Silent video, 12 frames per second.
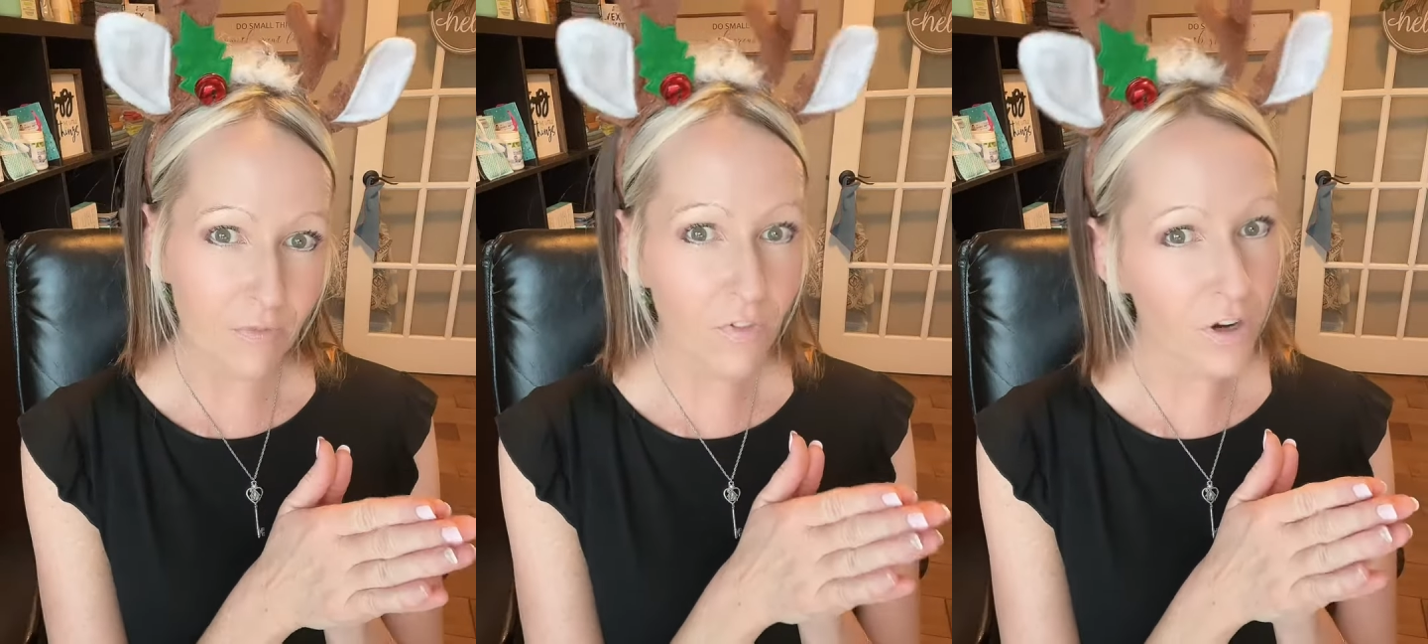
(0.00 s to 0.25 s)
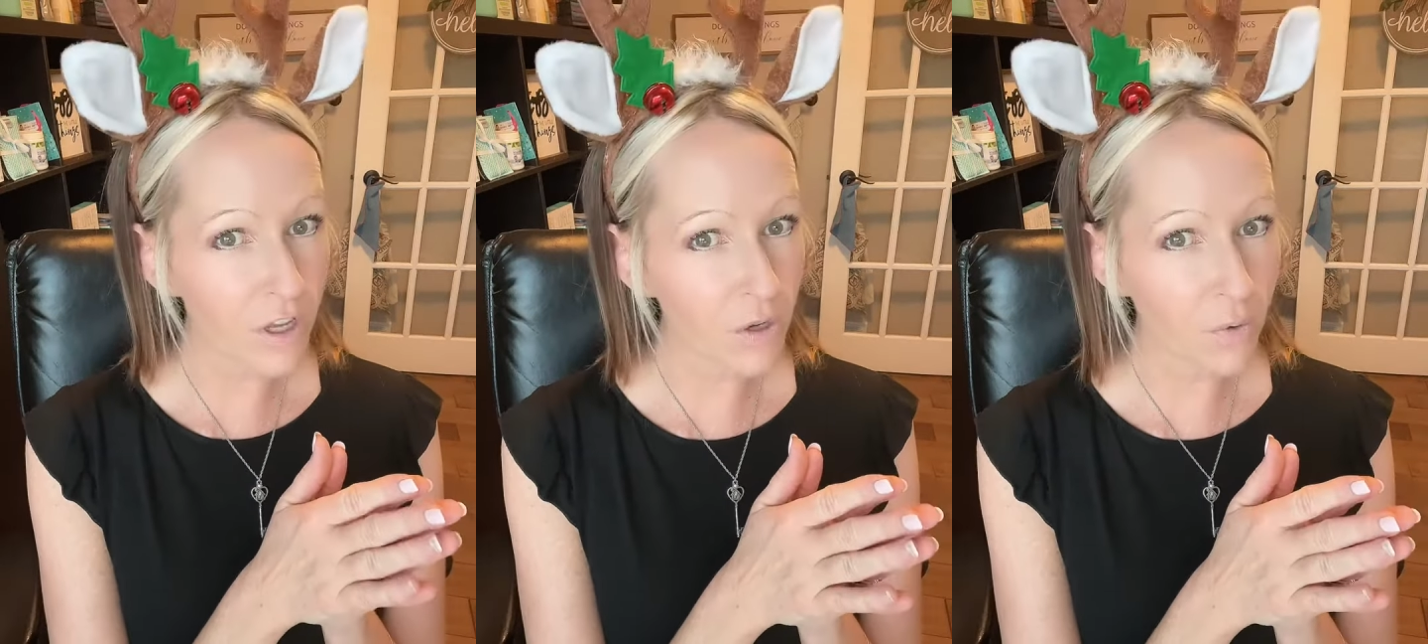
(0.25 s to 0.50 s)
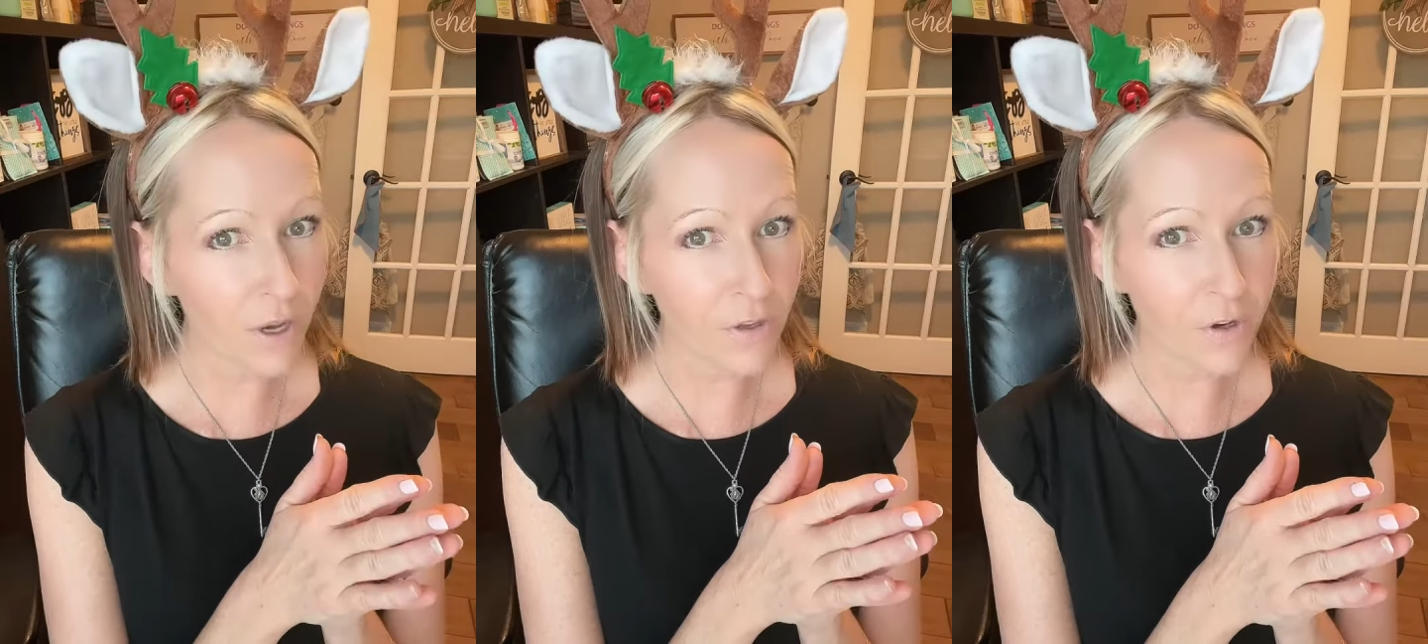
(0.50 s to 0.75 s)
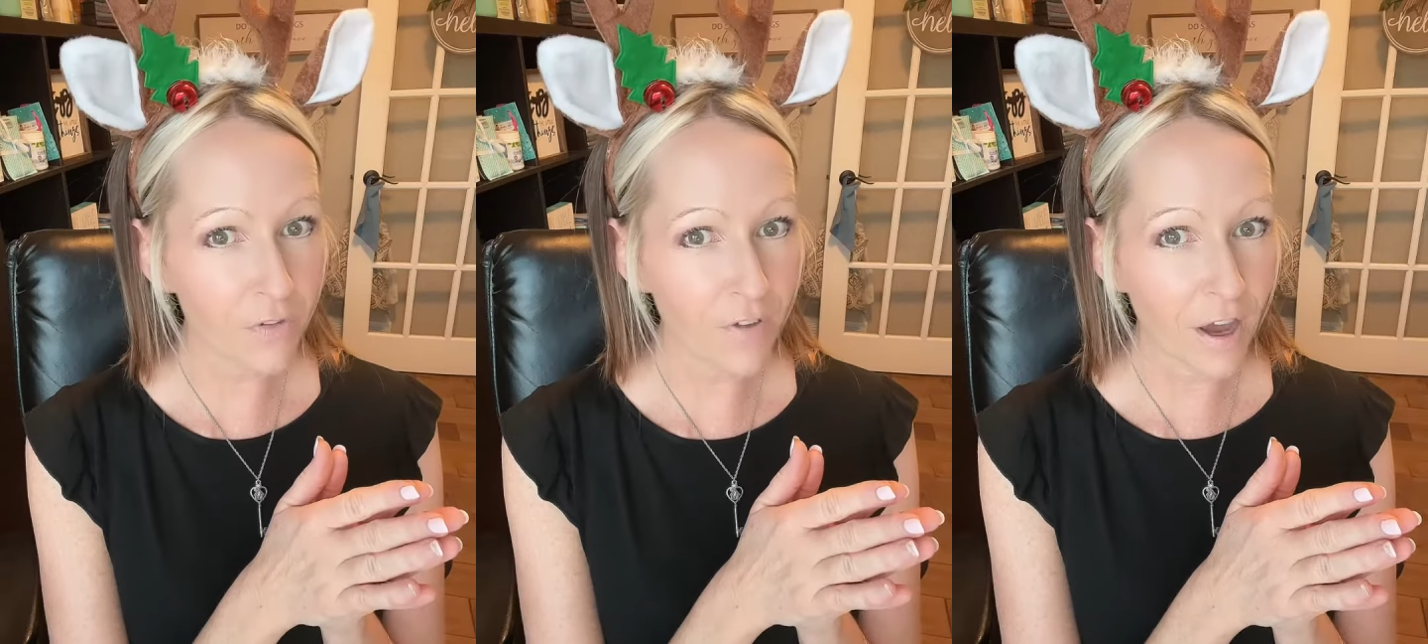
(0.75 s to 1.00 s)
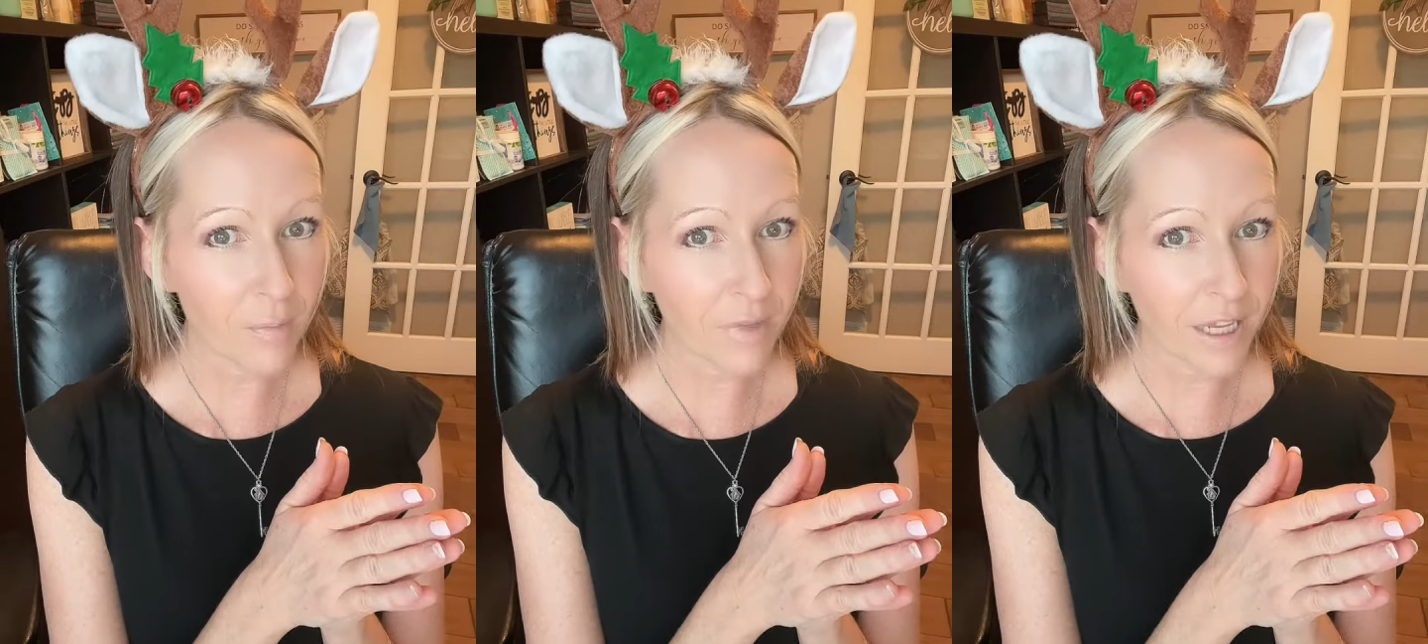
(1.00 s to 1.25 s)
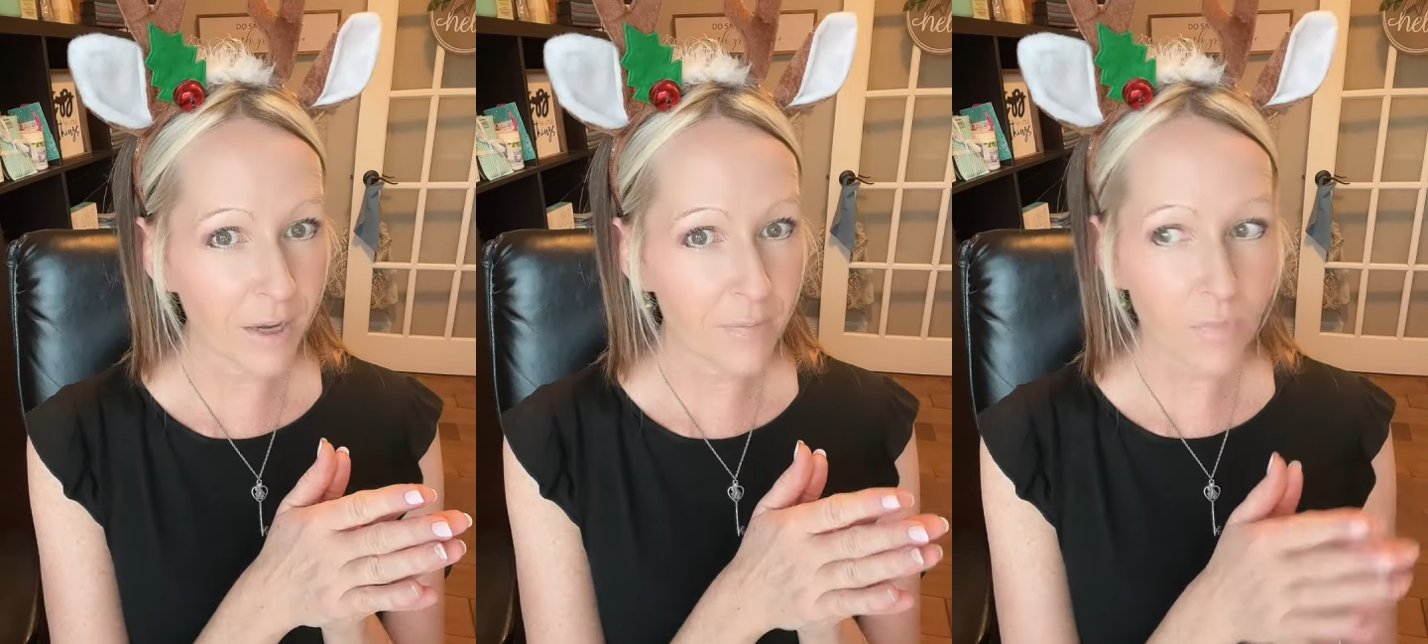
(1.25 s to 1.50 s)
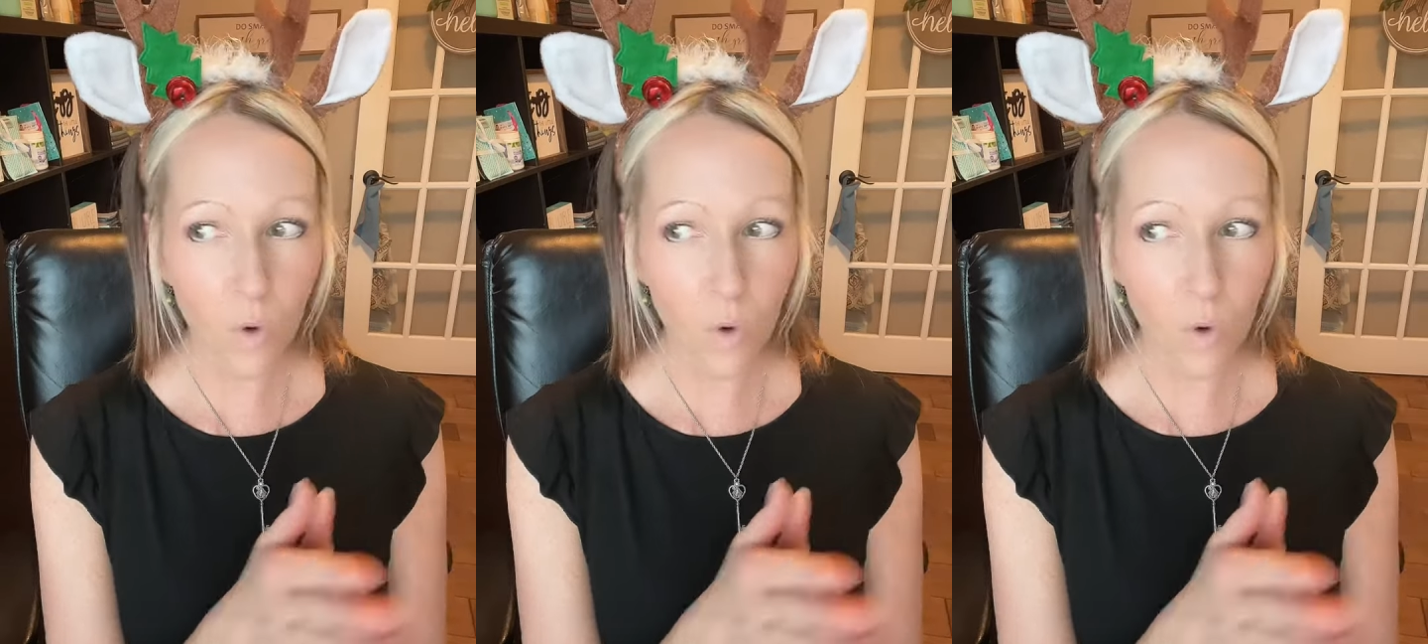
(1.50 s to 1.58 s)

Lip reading: for you and your family,